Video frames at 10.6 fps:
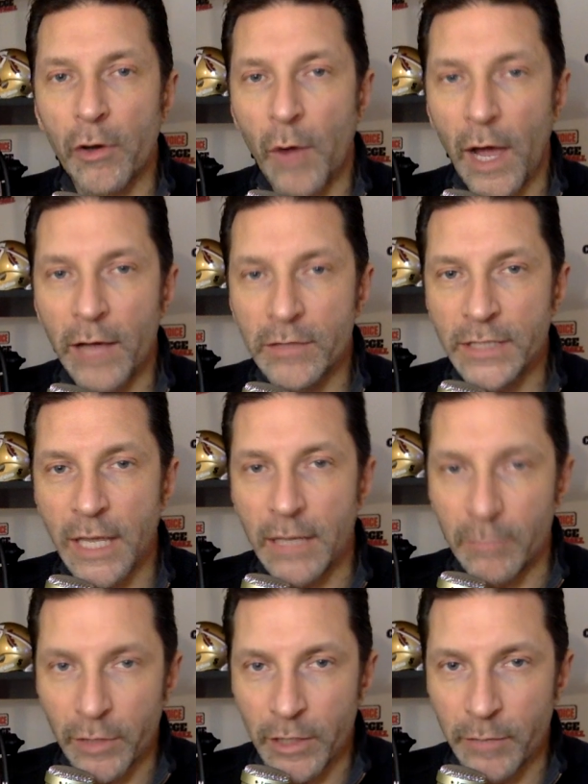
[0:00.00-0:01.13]
Ohio
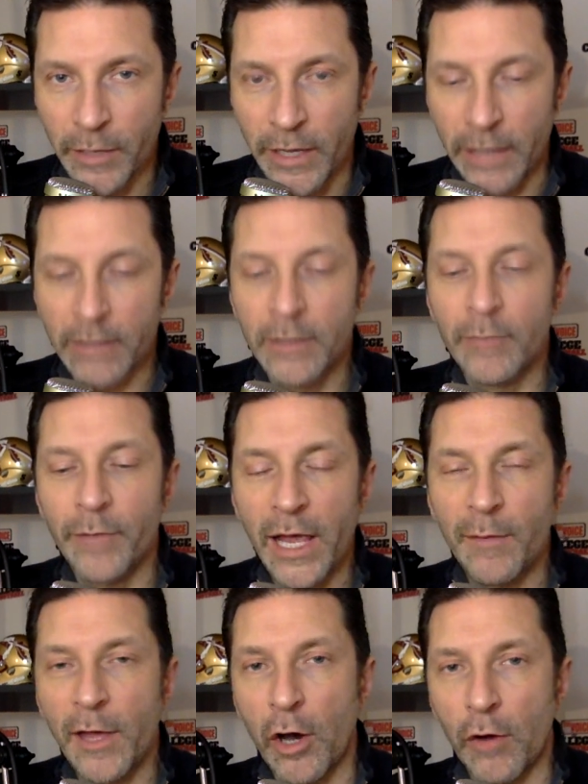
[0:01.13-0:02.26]
State. Pretty good pick.
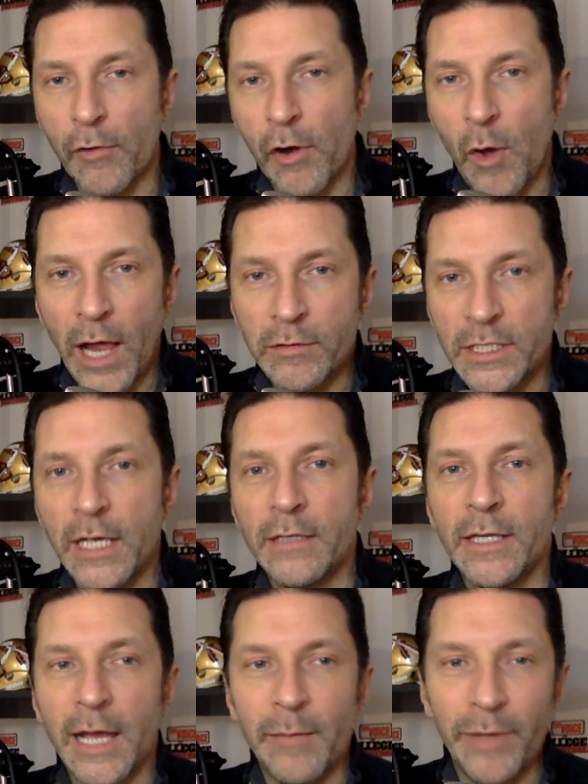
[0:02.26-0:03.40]
Bama over Ohio State
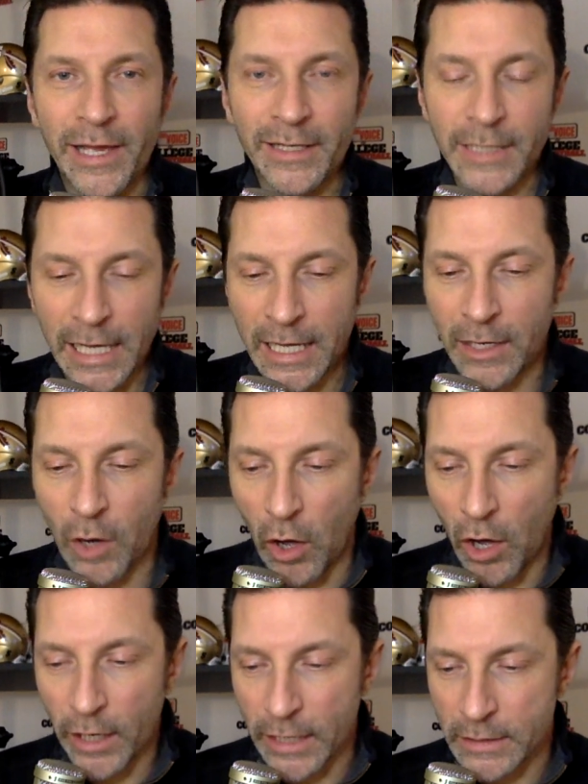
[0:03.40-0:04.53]
that I picked in
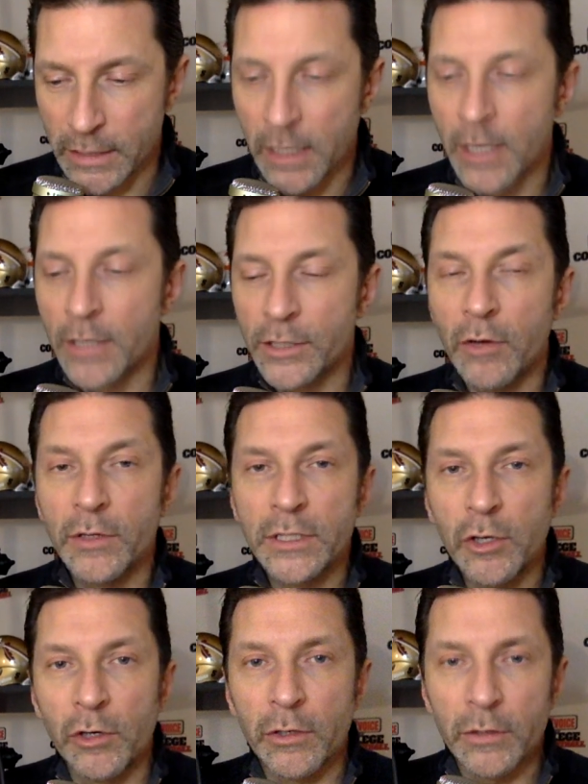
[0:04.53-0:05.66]
August. So the,
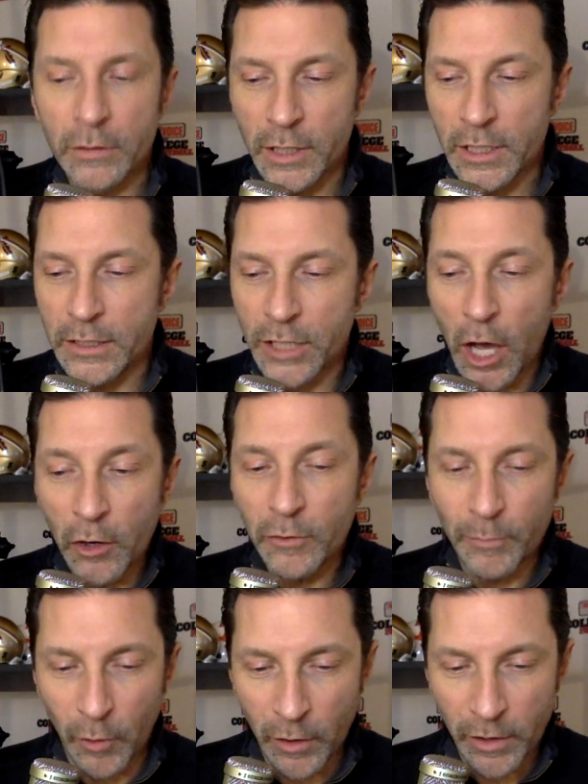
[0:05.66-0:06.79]
to the
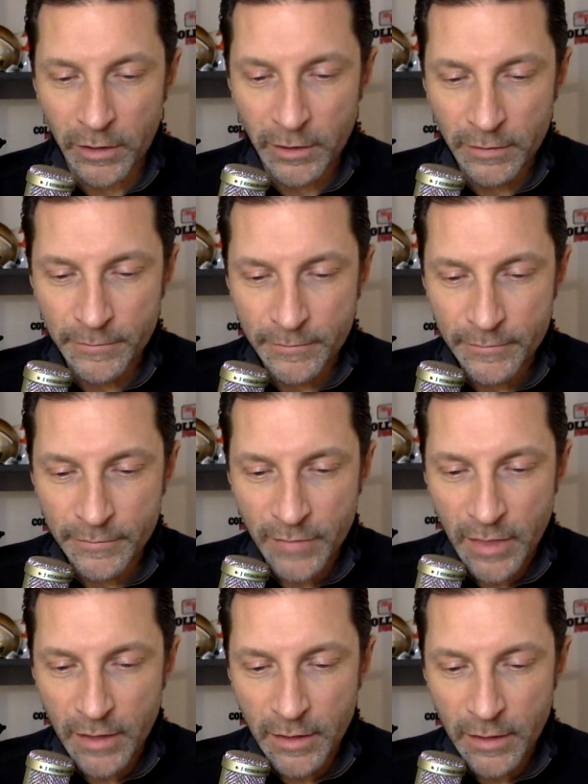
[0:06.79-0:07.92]
tote board
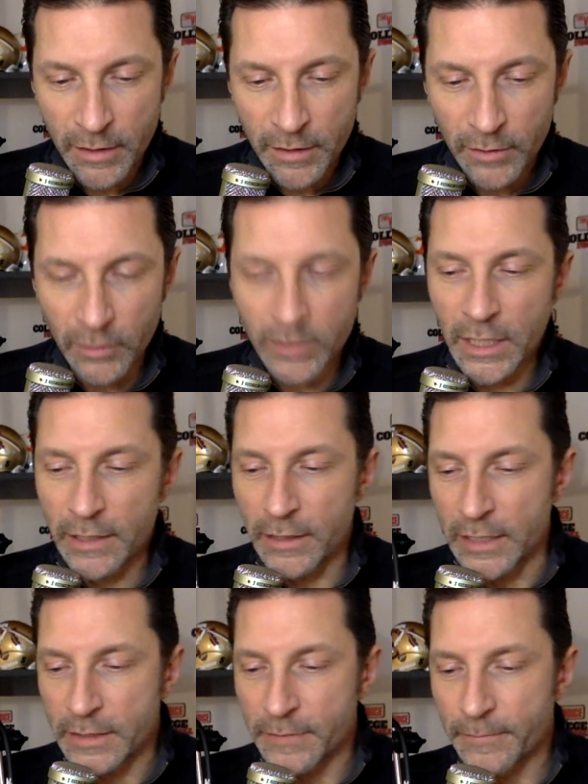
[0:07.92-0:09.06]
looks like
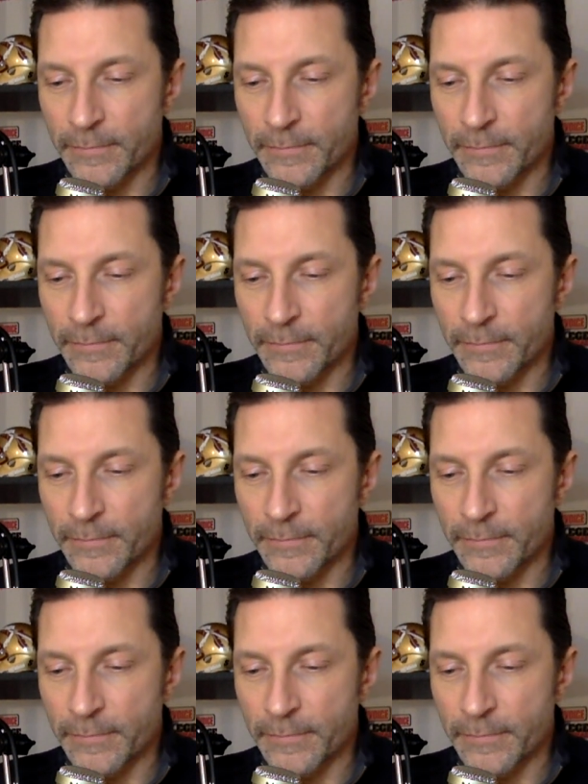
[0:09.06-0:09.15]
this.